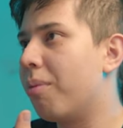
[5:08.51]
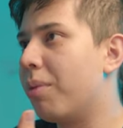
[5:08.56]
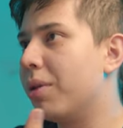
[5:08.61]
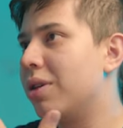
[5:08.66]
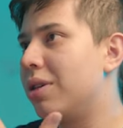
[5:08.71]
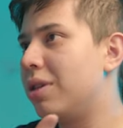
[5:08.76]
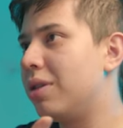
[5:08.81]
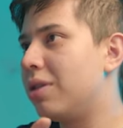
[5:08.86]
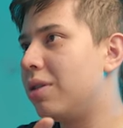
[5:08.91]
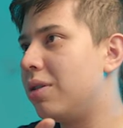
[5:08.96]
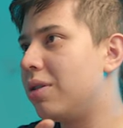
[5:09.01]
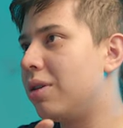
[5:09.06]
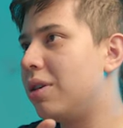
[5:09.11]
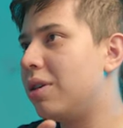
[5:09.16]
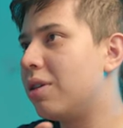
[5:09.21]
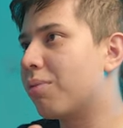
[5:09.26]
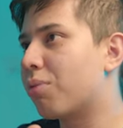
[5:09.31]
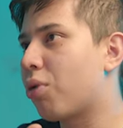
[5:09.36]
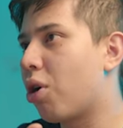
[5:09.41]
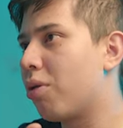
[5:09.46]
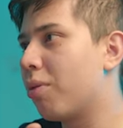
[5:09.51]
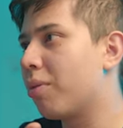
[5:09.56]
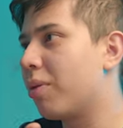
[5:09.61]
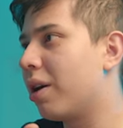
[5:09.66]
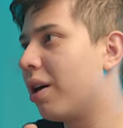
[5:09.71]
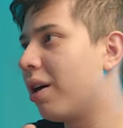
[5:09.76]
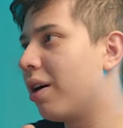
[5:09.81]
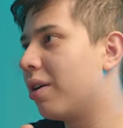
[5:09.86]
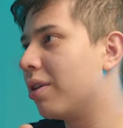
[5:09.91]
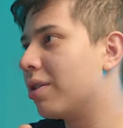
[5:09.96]
But you see the problem
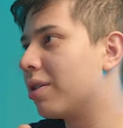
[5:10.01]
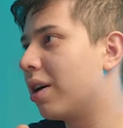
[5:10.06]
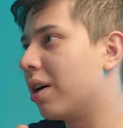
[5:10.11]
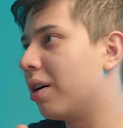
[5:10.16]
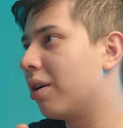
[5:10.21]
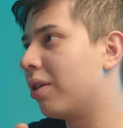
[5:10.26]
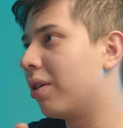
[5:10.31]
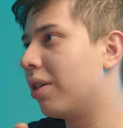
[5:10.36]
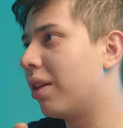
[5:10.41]
here is that